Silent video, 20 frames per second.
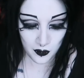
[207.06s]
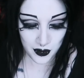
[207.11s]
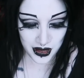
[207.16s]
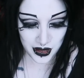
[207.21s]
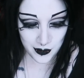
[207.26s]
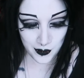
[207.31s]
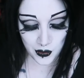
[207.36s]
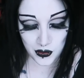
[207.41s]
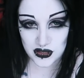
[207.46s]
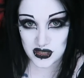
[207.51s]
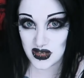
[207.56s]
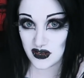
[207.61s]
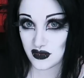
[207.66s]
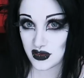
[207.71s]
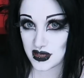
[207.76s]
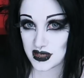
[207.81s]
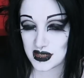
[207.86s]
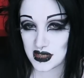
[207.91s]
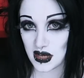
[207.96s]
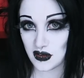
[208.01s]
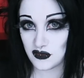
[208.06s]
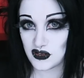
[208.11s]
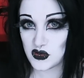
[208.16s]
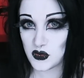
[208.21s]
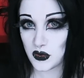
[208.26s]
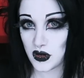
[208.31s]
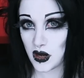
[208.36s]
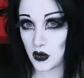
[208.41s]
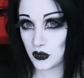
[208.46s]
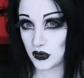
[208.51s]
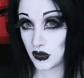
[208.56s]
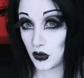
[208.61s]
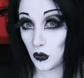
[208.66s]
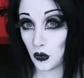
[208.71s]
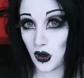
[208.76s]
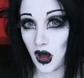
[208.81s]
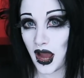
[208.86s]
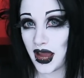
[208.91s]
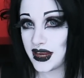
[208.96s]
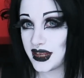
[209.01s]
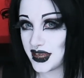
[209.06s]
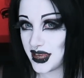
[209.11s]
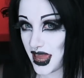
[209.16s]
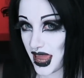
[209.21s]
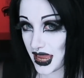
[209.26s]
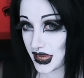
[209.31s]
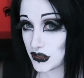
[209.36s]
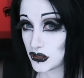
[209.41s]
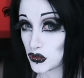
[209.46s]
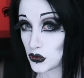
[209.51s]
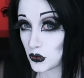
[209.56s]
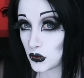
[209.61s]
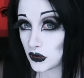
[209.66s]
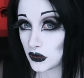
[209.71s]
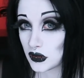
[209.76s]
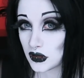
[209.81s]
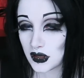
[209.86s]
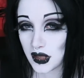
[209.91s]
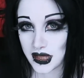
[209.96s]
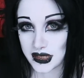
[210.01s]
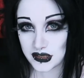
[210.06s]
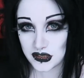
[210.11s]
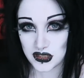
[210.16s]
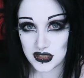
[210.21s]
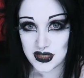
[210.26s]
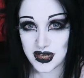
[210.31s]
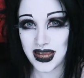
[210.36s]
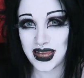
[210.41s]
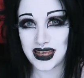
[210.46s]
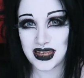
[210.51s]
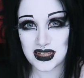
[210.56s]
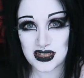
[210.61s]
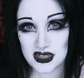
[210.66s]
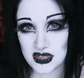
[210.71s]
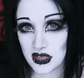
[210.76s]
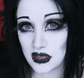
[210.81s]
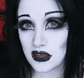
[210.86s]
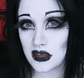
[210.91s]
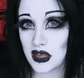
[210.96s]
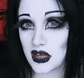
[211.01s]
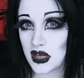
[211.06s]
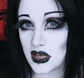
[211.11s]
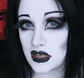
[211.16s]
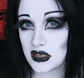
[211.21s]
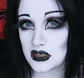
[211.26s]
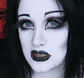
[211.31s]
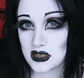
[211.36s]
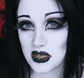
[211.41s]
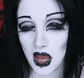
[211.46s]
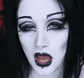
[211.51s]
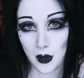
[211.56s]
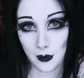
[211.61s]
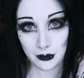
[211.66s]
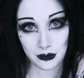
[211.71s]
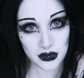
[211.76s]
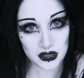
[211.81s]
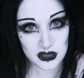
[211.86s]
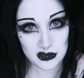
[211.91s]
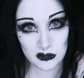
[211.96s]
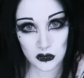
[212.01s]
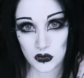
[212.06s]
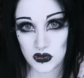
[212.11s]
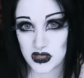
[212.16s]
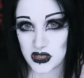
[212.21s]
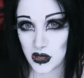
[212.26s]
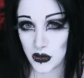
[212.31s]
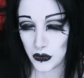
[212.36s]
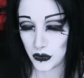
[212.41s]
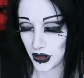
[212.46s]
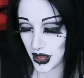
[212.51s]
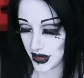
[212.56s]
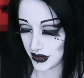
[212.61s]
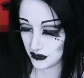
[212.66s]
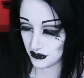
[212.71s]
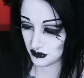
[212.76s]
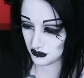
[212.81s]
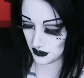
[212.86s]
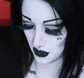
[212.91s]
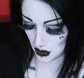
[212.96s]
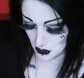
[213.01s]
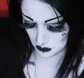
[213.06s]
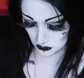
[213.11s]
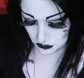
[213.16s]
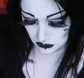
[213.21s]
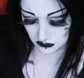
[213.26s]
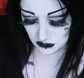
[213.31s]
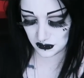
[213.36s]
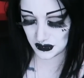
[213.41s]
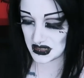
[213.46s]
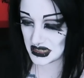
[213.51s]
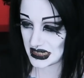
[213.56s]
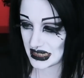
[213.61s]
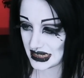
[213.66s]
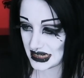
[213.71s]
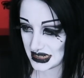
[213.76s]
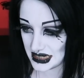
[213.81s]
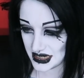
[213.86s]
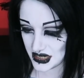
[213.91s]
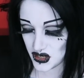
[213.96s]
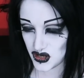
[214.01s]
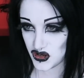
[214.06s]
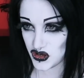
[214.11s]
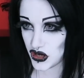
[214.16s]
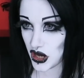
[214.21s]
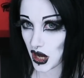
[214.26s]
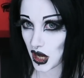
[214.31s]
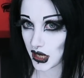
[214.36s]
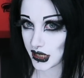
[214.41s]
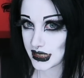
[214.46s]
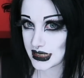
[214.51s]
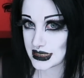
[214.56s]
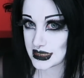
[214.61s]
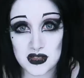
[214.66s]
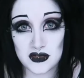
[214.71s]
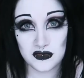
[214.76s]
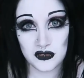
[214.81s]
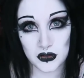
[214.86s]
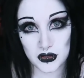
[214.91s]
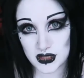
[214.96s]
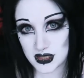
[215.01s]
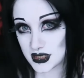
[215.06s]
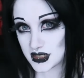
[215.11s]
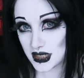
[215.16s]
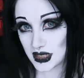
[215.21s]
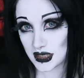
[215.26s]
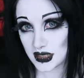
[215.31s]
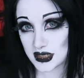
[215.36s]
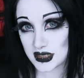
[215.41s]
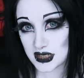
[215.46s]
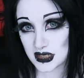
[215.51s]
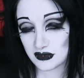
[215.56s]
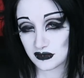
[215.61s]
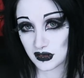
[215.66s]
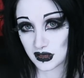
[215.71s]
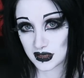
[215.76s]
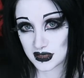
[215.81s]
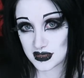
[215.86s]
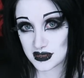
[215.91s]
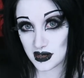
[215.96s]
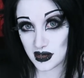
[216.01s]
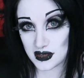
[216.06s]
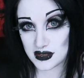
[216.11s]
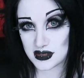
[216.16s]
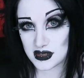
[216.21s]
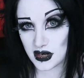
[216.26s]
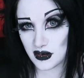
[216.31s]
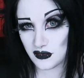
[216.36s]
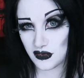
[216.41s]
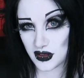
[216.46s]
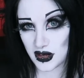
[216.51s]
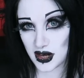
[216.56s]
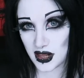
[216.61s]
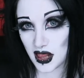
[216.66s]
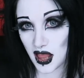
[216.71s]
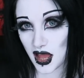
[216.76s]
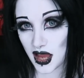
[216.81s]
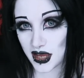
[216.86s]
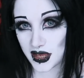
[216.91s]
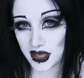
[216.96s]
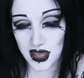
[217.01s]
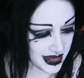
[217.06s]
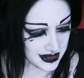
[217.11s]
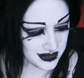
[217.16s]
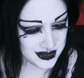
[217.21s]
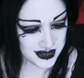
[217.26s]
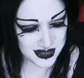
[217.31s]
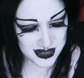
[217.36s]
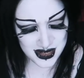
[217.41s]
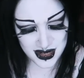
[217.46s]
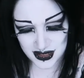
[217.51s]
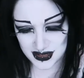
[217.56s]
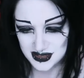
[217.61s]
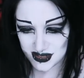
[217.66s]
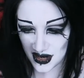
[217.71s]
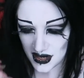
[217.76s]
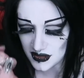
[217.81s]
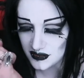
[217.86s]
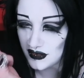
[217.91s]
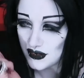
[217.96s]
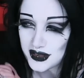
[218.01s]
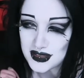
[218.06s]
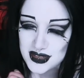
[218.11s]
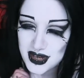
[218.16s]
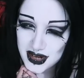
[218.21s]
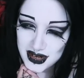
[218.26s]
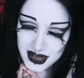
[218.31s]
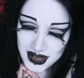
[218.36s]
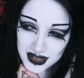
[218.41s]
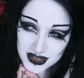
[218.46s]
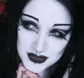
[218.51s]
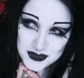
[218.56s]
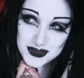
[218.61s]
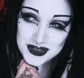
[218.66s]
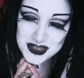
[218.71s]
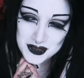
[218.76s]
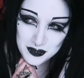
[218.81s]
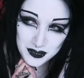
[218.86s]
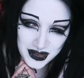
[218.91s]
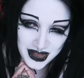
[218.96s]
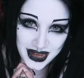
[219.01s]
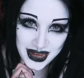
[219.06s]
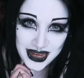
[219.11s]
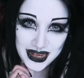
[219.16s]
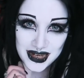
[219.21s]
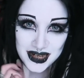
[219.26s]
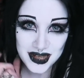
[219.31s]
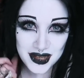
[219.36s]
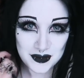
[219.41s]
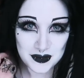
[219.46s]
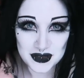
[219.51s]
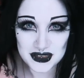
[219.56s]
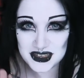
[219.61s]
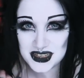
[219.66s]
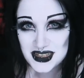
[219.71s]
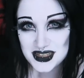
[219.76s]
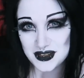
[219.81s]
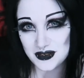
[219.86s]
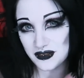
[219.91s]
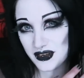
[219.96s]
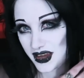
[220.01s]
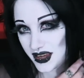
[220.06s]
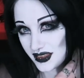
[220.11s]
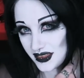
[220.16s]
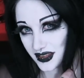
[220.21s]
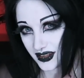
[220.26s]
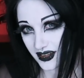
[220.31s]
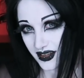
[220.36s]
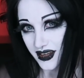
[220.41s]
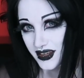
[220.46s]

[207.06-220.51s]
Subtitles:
For me, most of their stuff is what I would call kind of casual, like just easy things, but they're also like really nice. The versatility of KILLSTAR stuff that I like, and yeah, it's kind of hard to explain, but just the fact that